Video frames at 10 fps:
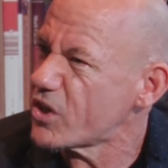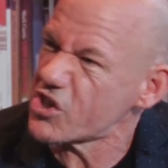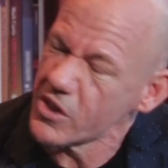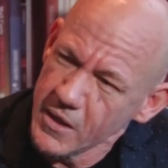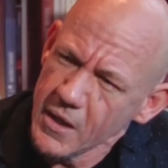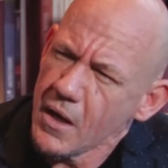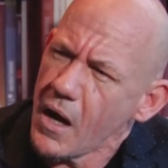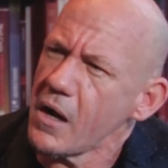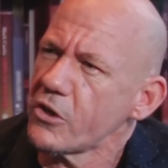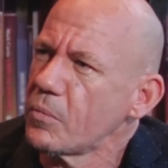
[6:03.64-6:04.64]
which
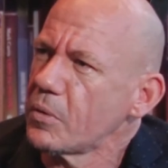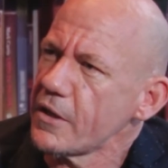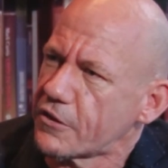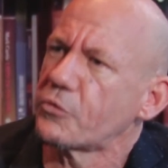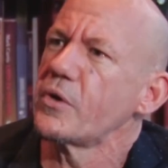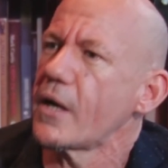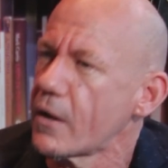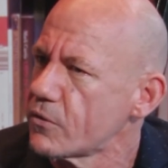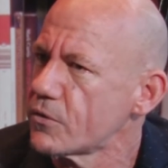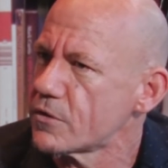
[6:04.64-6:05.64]
arguably
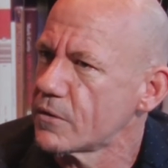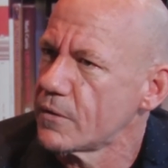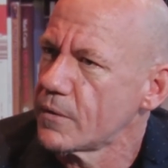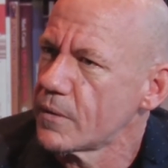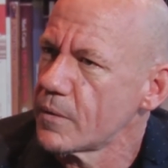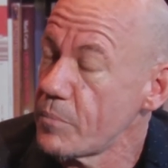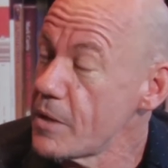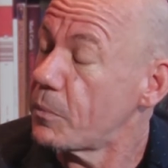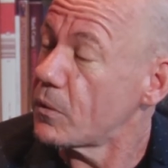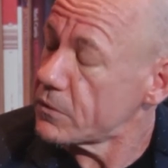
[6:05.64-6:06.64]
300
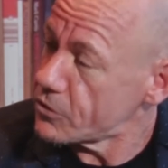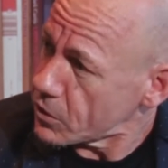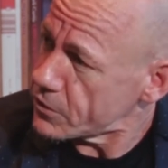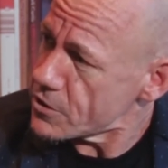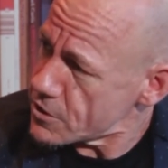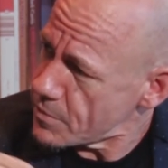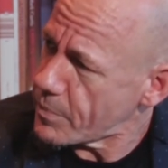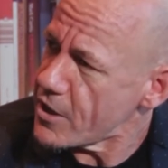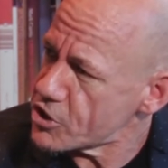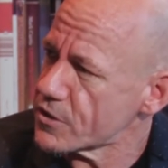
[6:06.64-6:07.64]
people, doctors,
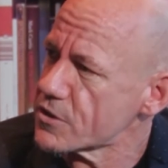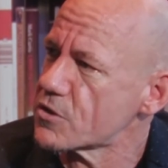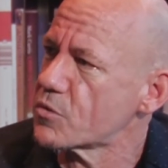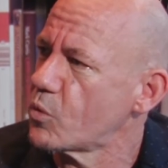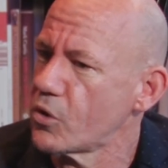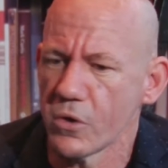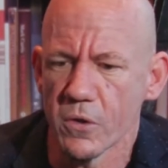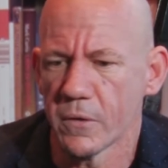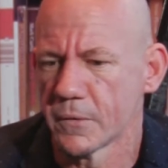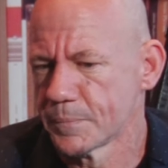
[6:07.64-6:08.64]
patients, were